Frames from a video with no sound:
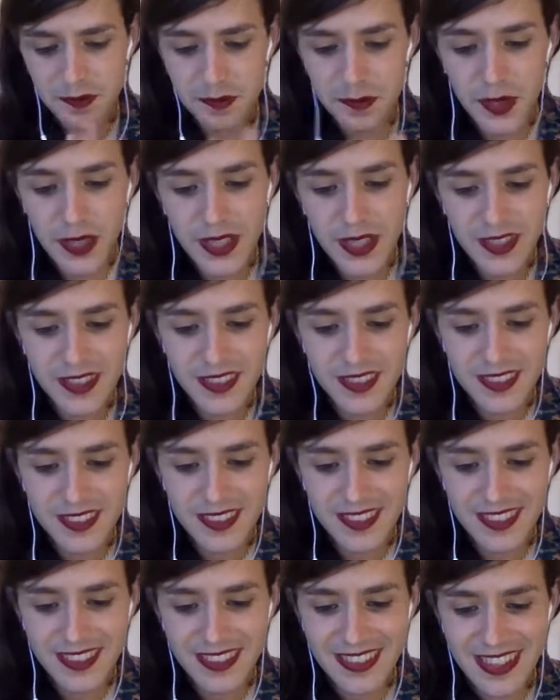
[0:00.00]
But
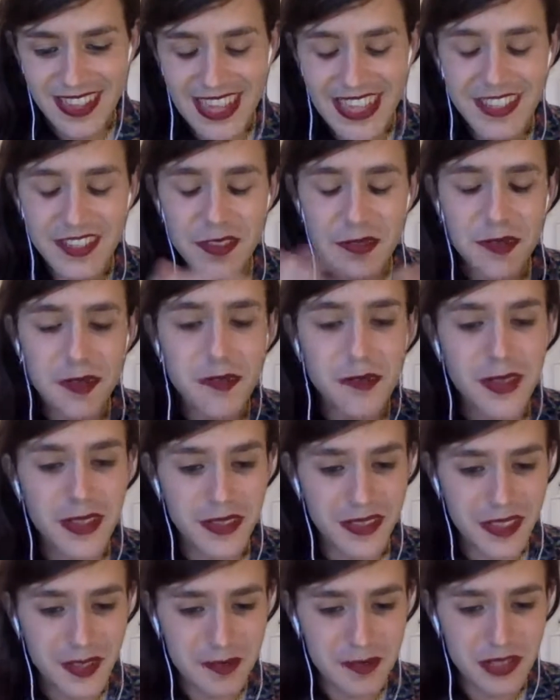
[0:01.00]
I do feel
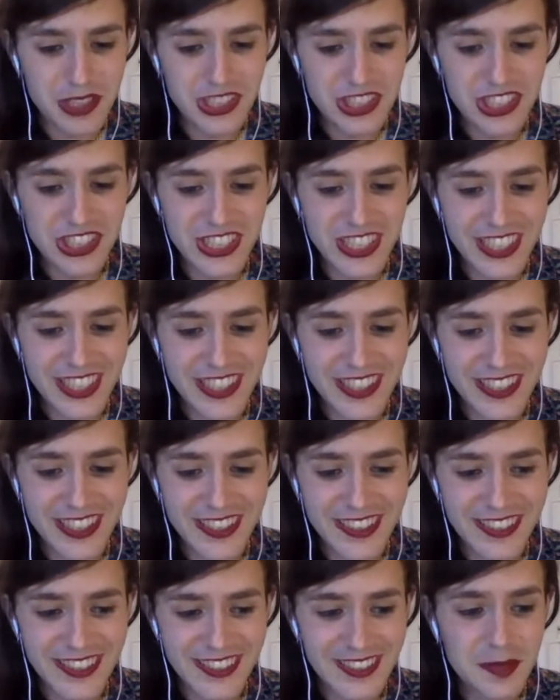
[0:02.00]
very
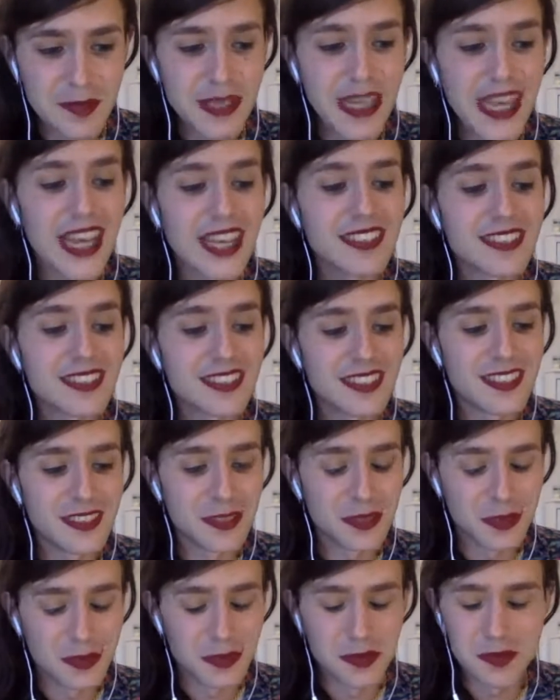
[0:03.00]
appreciated to be asked
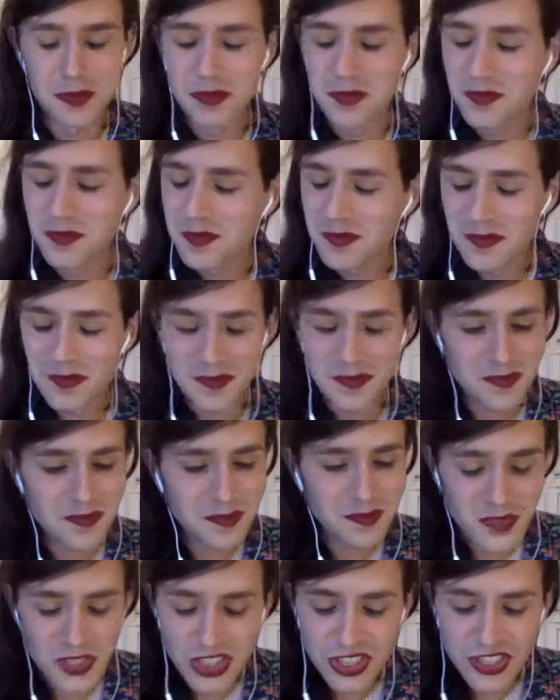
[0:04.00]
to
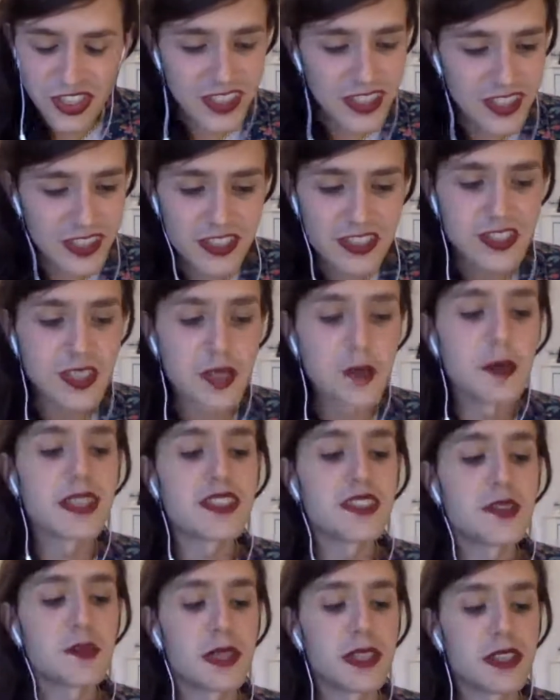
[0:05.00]
share some
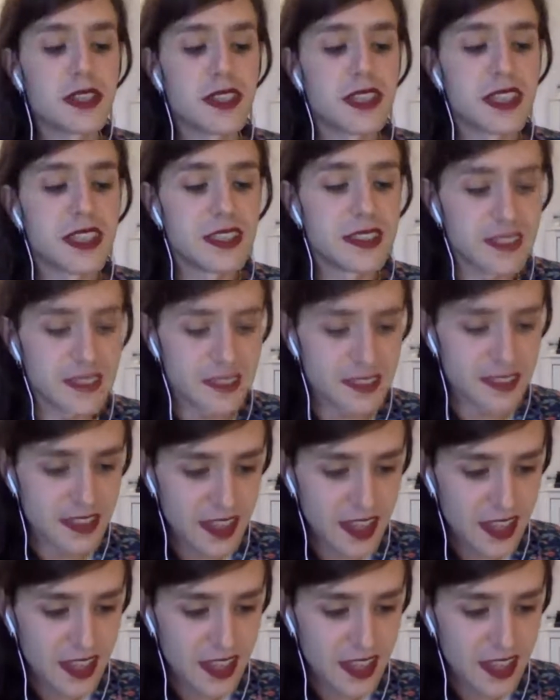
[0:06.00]
experience